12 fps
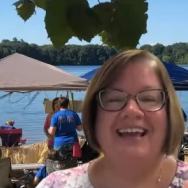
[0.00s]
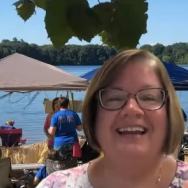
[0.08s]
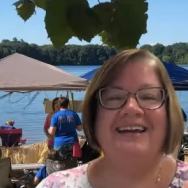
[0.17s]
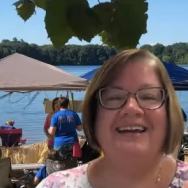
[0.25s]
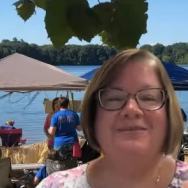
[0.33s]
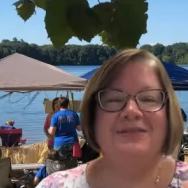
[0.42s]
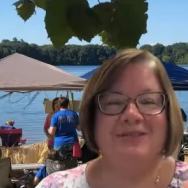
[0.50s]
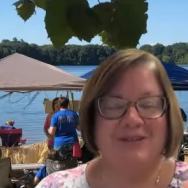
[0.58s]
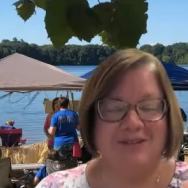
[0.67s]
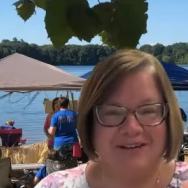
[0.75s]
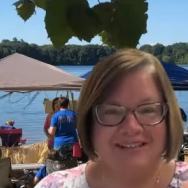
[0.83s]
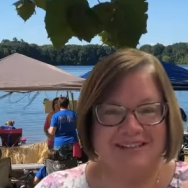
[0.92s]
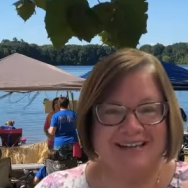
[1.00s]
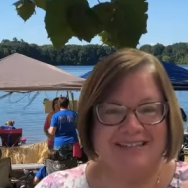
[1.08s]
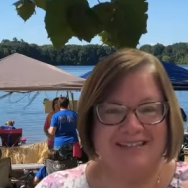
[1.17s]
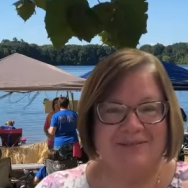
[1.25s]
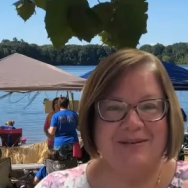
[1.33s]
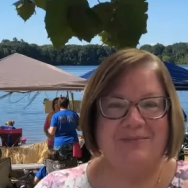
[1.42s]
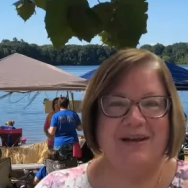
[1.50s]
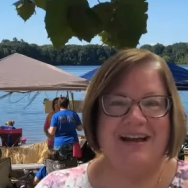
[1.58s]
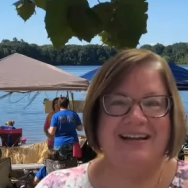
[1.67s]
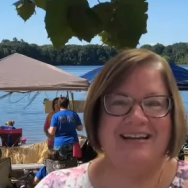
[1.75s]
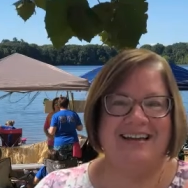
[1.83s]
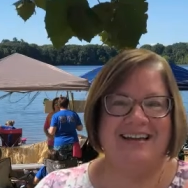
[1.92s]
And I am so excited to be
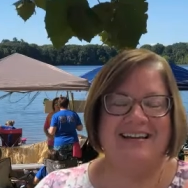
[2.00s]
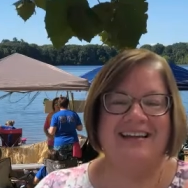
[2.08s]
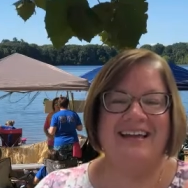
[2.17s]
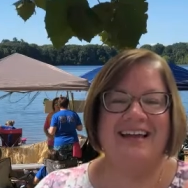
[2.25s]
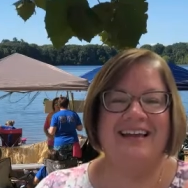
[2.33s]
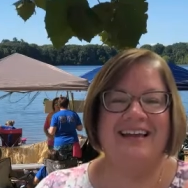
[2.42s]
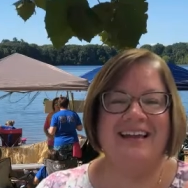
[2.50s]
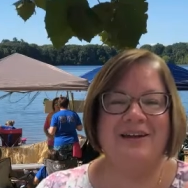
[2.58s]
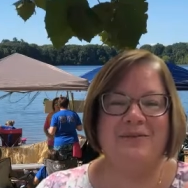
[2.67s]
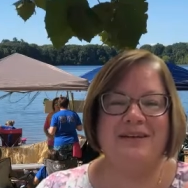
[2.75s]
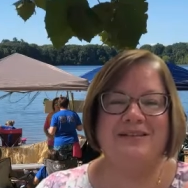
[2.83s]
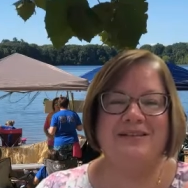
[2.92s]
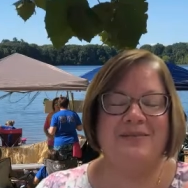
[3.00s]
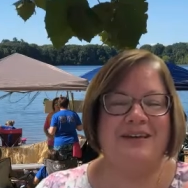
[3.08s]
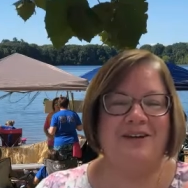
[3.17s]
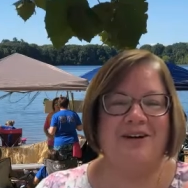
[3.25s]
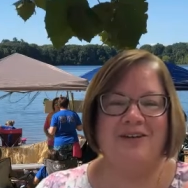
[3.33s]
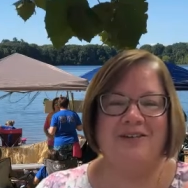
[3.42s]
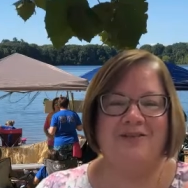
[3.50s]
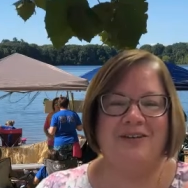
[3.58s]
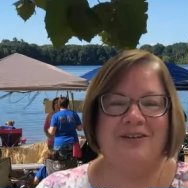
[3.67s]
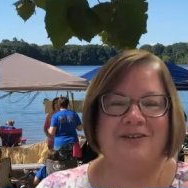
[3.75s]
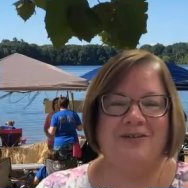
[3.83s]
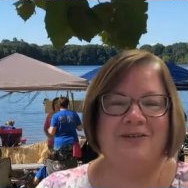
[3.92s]
back again. And I can't wait to meet all of
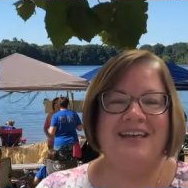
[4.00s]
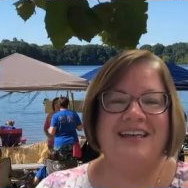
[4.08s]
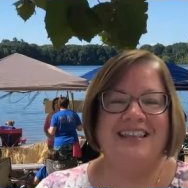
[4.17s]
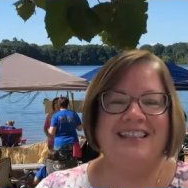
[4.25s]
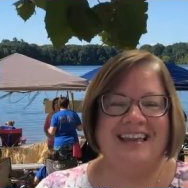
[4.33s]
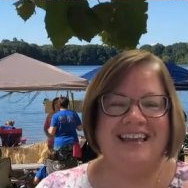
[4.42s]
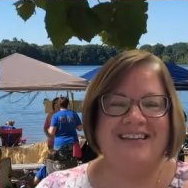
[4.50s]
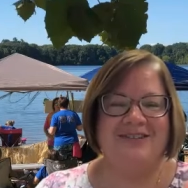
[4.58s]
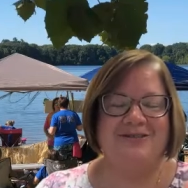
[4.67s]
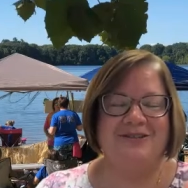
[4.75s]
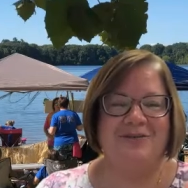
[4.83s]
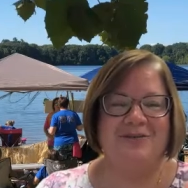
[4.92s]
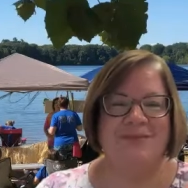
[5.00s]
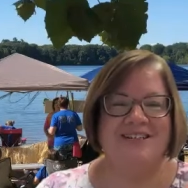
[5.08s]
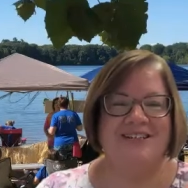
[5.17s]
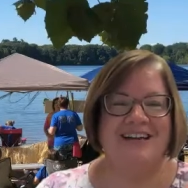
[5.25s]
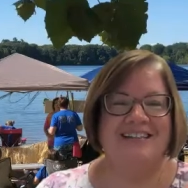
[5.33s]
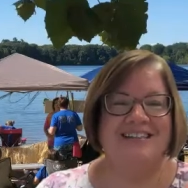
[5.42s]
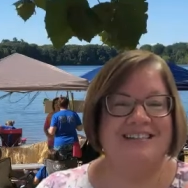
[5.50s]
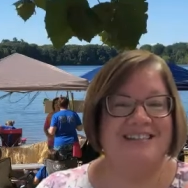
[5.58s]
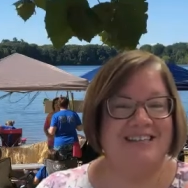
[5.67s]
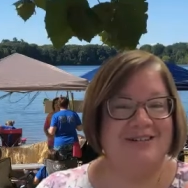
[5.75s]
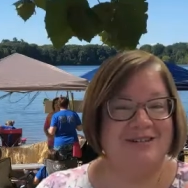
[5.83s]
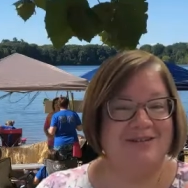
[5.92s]
you. Thank you so much, and see
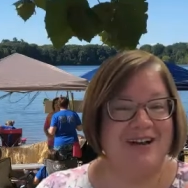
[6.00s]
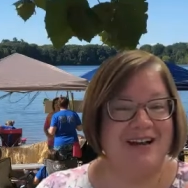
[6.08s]
you at